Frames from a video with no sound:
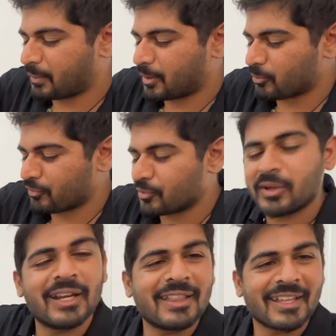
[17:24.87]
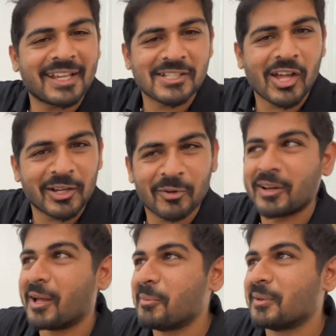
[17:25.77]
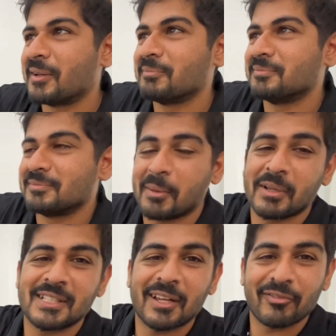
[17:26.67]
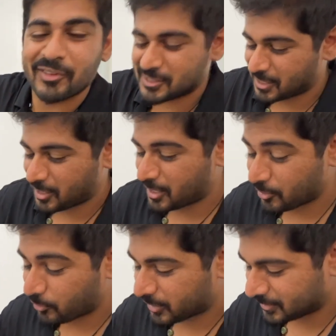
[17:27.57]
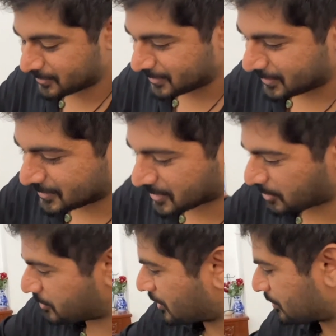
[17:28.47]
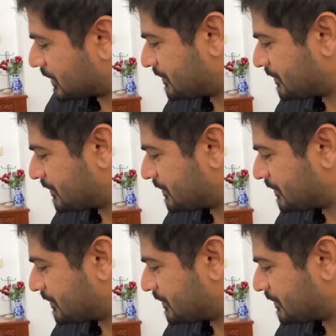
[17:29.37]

I'm not reviewing anything exotic right now, but I'm excited for this. Either way, it's going to be yummy.